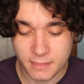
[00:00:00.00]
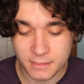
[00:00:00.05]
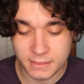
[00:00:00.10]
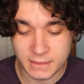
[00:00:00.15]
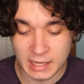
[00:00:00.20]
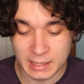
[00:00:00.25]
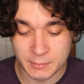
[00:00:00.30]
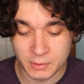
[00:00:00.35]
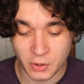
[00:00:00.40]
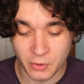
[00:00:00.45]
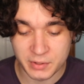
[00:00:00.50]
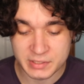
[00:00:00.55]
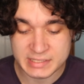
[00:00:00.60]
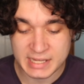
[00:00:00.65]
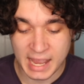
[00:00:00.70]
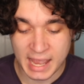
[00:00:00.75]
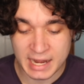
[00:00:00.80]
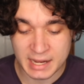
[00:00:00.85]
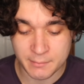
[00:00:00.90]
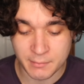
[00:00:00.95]
Then I'm going
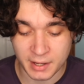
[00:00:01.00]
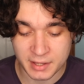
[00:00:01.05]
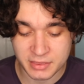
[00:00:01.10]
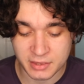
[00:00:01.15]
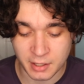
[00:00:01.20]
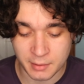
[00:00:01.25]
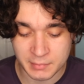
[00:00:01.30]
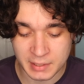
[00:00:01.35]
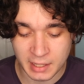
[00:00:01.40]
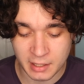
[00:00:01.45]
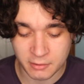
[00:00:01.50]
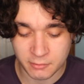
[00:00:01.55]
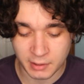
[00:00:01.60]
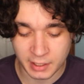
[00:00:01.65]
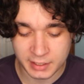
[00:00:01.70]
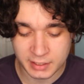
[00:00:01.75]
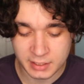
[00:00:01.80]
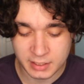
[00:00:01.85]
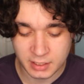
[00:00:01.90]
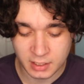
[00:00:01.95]
to edit my thumbnail
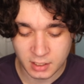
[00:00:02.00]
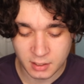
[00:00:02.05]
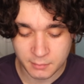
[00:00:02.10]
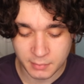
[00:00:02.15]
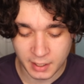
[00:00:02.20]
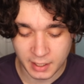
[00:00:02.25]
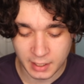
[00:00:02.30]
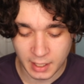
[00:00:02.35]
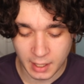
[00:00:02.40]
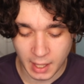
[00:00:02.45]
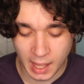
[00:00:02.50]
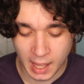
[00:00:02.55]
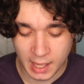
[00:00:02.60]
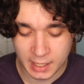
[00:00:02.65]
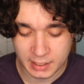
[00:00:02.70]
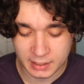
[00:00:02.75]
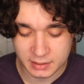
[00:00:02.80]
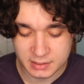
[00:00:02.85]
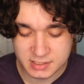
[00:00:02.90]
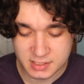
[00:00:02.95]
right here by
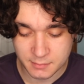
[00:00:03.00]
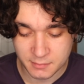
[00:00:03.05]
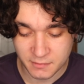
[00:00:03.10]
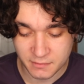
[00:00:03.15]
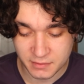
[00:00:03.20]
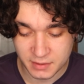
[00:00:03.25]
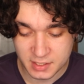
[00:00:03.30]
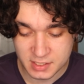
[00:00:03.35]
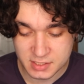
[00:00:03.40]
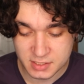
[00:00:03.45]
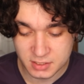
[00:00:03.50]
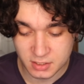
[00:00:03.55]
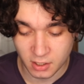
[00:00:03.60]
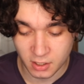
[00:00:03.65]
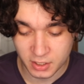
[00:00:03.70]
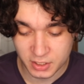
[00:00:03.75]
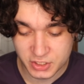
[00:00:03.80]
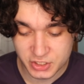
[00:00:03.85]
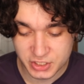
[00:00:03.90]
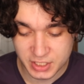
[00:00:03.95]
adding some of this
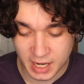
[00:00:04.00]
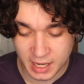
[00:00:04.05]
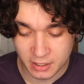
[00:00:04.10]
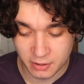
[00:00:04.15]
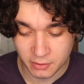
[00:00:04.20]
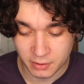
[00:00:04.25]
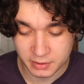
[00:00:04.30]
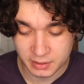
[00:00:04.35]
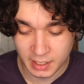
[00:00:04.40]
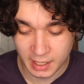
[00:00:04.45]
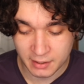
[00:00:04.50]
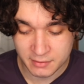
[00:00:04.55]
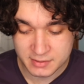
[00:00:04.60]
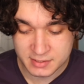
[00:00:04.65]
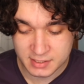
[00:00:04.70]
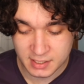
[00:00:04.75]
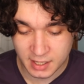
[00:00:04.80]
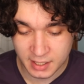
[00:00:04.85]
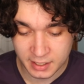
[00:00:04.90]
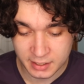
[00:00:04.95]
dark shadow on the
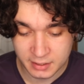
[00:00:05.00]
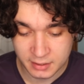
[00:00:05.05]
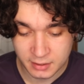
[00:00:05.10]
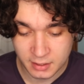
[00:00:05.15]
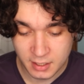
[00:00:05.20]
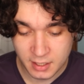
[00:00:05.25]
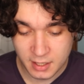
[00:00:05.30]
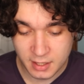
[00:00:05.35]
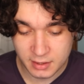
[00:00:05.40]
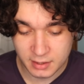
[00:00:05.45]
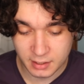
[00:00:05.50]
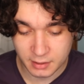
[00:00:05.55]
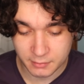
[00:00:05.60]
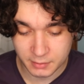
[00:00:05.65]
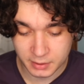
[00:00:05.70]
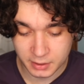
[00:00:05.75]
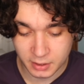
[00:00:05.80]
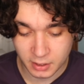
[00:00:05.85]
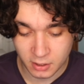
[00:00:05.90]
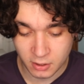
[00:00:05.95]
outside. There
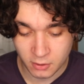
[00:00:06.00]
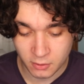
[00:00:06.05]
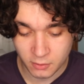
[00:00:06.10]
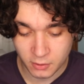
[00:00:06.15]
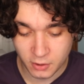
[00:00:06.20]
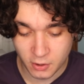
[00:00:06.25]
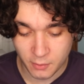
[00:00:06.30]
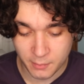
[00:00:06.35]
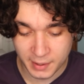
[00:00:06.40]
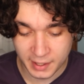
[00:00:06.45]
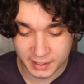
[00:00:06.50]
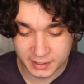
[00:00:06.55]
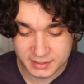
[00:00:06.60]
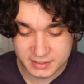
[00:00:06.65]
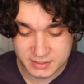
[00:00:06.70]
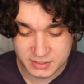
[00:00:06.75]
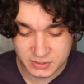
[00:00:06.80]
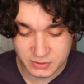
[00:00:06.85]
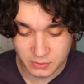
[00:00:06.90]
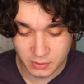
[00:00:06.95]
we go. Go back
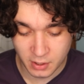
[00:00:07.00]
to